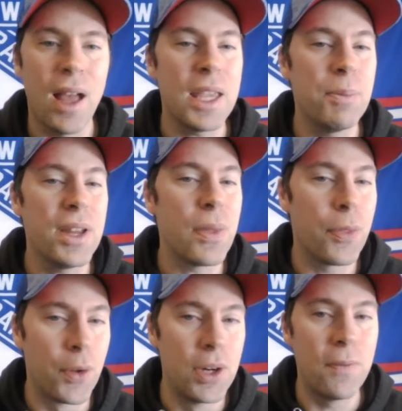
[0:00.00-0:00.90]
He played in
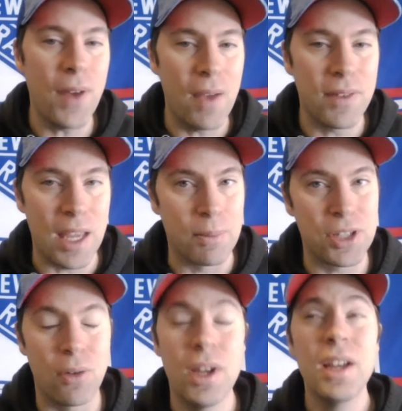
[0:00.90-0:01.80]
35 games.
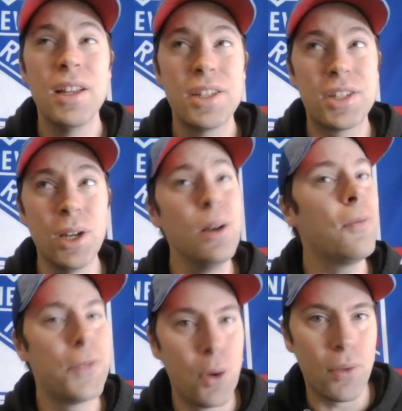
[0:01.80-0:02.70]
So still
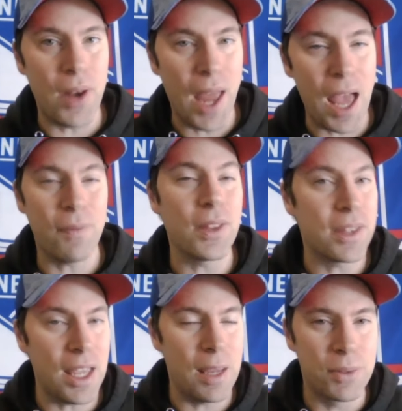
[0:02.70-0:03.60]
fewer than half of the
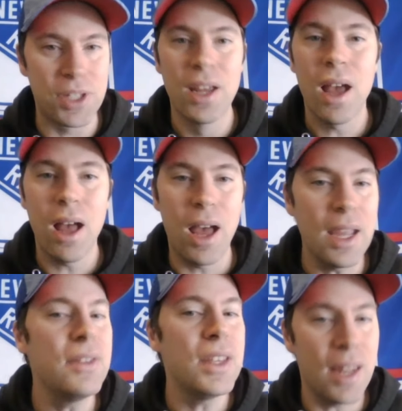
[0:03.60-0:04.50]
games
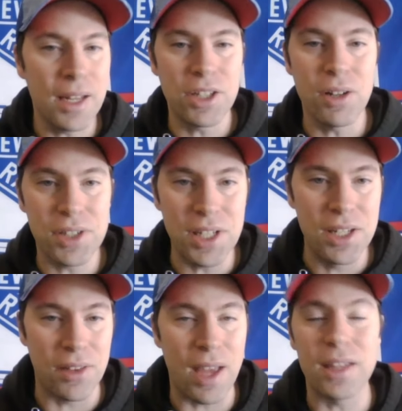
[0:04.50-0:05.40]
in the NHL
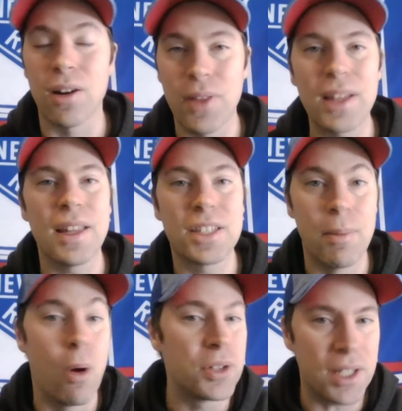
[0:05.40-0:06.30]
season that year. And that's the
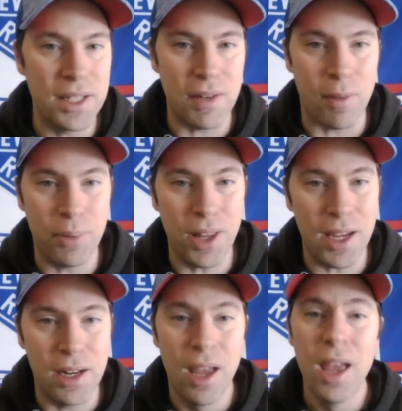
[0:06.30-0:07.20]
most that he's ever
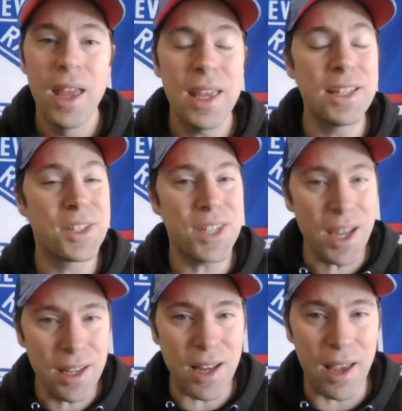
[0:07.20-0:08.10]
played. His
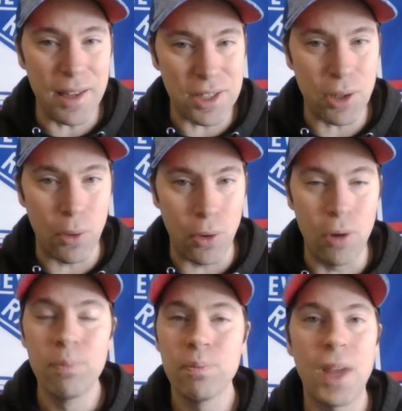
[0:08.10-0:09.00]
second highest
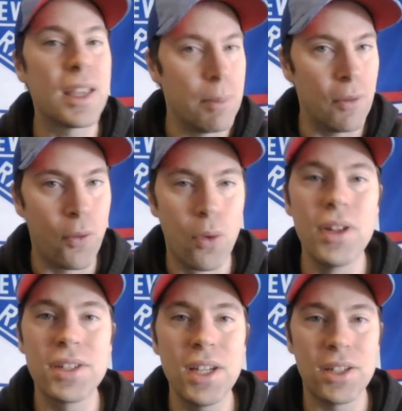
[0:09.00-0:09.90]
total, again, before the
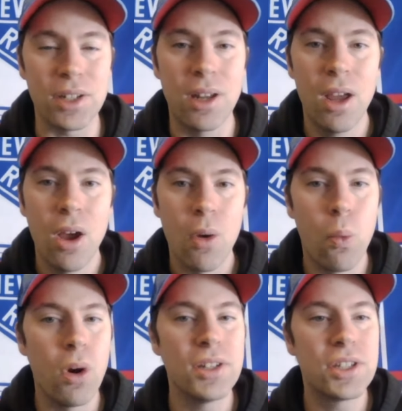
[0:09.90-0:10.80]
season,
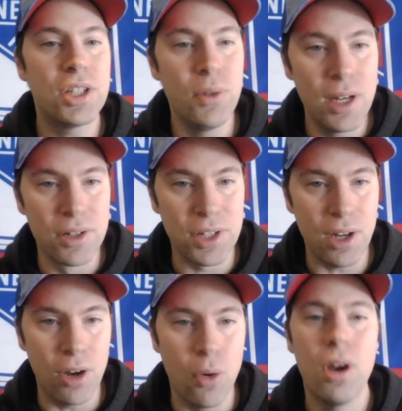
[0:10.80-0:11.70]
was 2 years
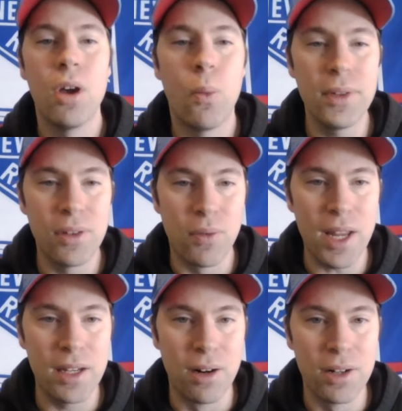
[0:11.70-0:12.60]
ago with the
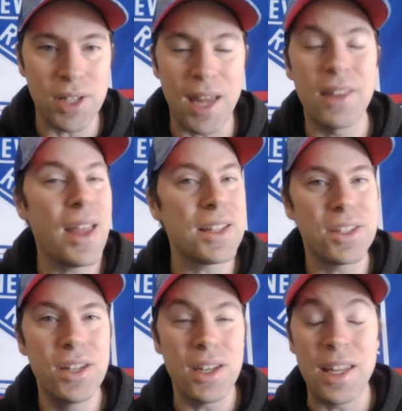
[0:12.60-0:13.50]
Rangers. And in that
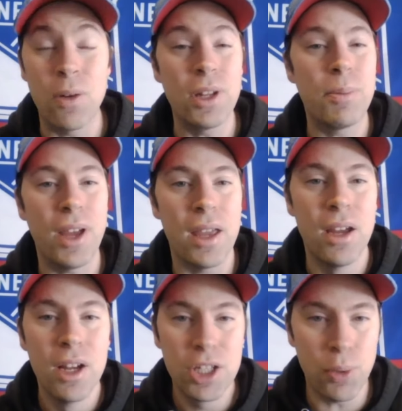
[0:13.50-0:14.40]
season, he only played
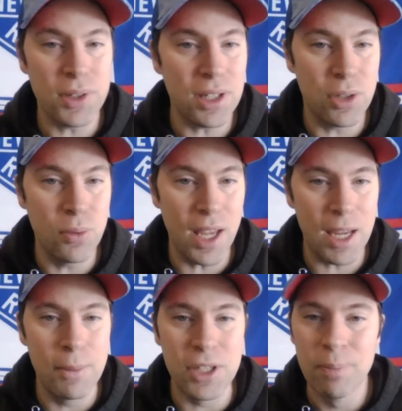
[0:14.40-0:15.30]
22
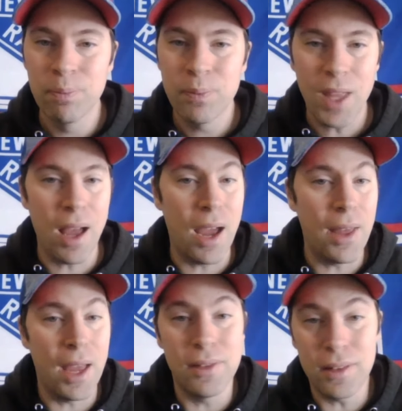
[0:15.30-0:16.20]
games.
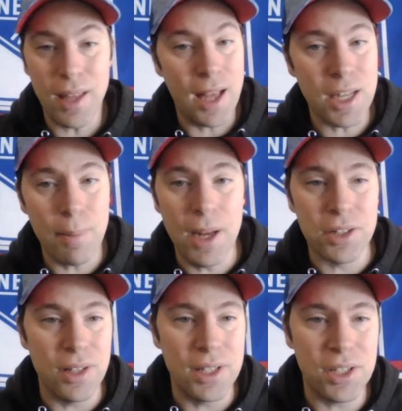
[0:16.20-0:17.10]
And as I
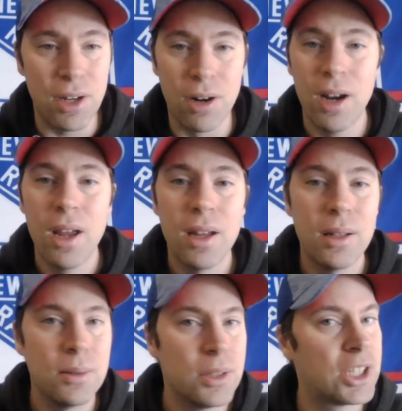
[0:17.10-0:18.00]
mentioned, this year,
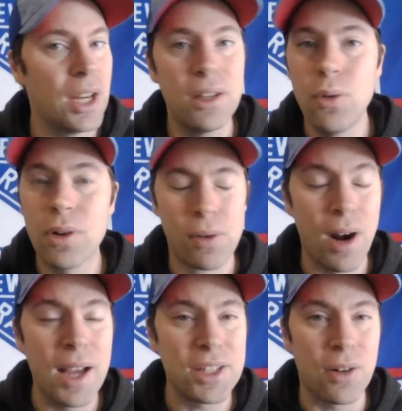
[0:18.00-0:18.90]
setting new career
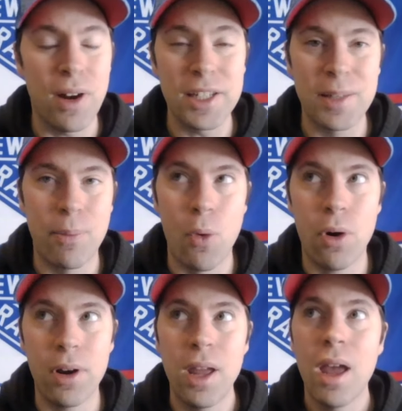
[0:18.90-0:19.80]
highs across the
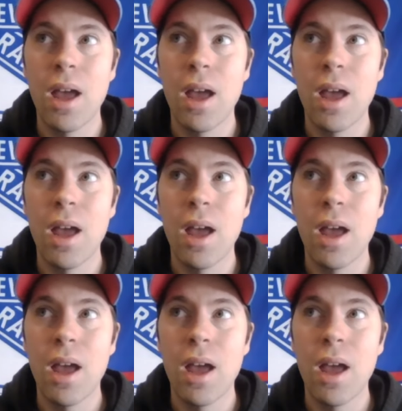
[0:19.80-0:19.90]
board.